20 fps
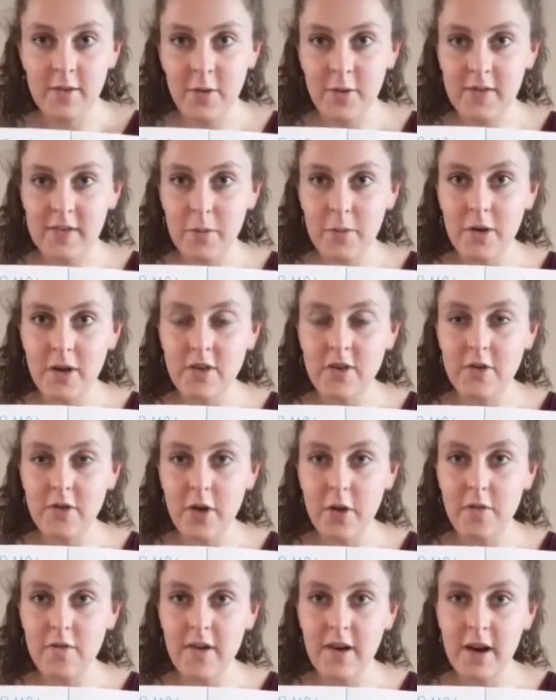or someone you
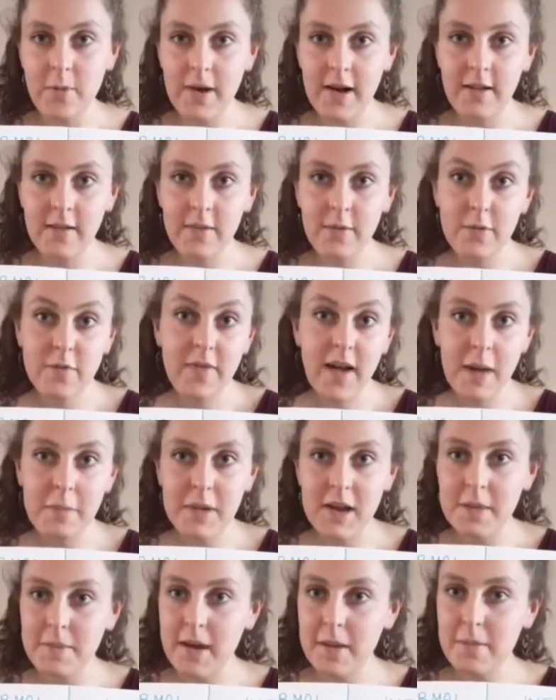know very well,
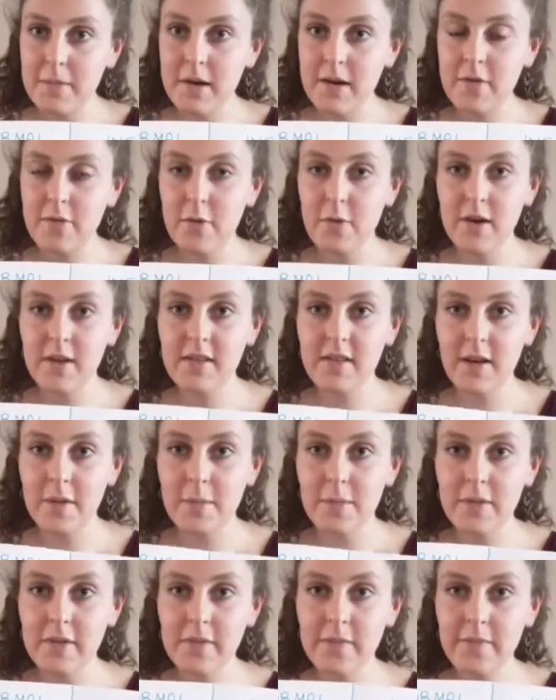family member, for
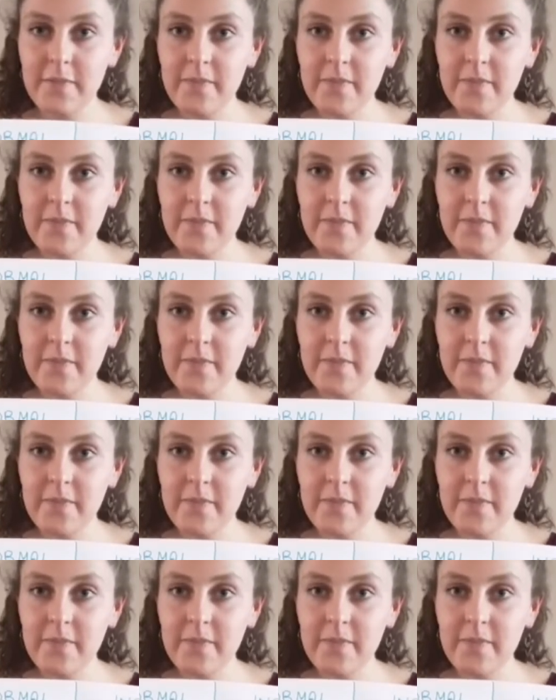example.